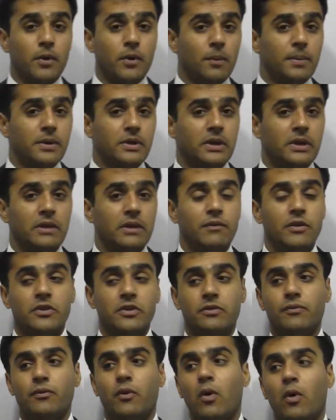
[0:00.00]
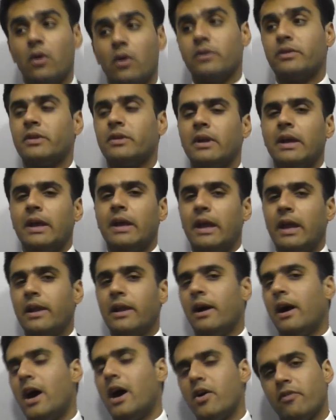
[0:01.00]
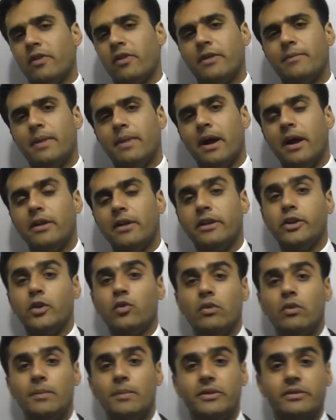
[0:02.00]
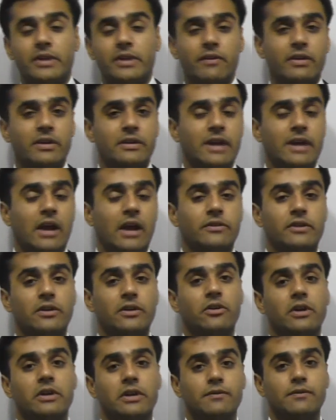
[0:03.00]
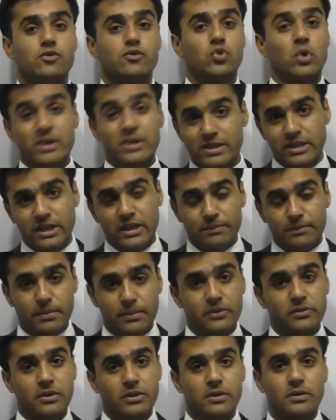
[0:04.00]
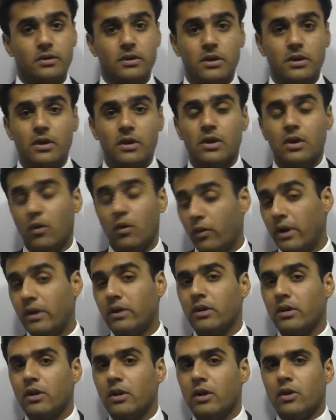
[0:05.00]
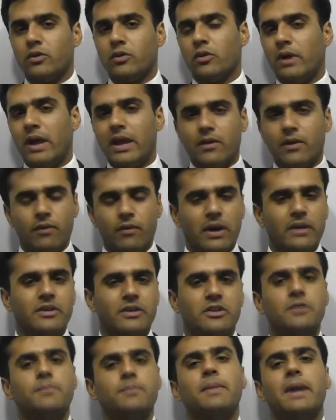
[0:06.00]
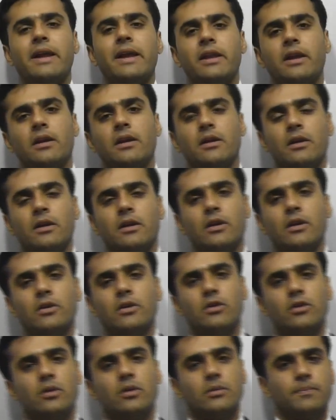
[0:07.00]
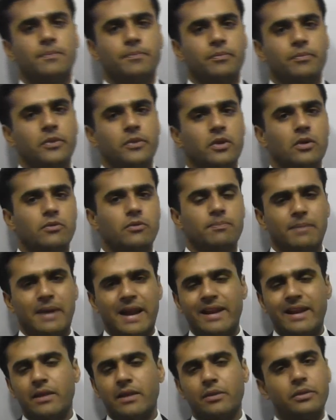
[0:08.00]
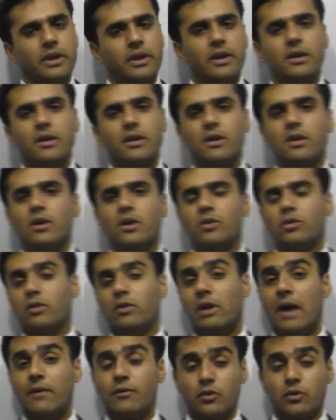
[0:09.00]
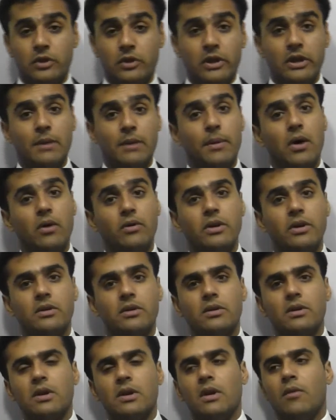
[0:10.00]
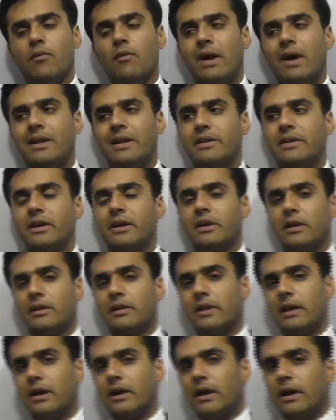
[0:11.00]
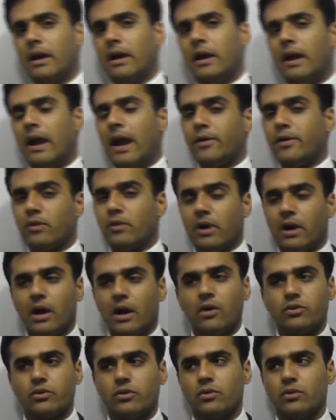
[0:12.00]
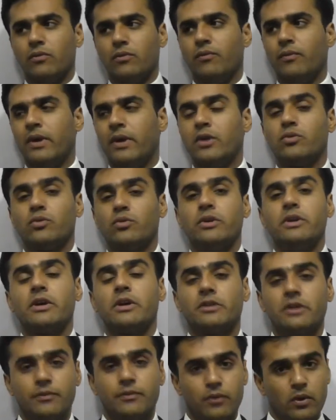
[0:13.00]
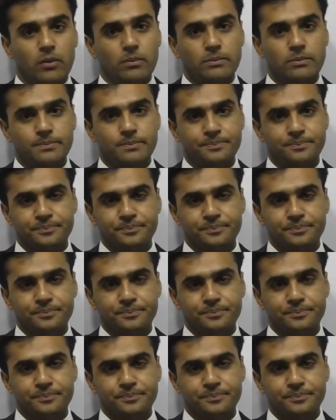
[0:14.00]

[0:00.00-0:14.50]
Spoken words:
property, which falls in higher rate band, then you will be saving tax at the rate of 28%. All right. So likewise, it is planning, planning thing. You will have to think about it while deducting the annual allowance, where to deduct it from.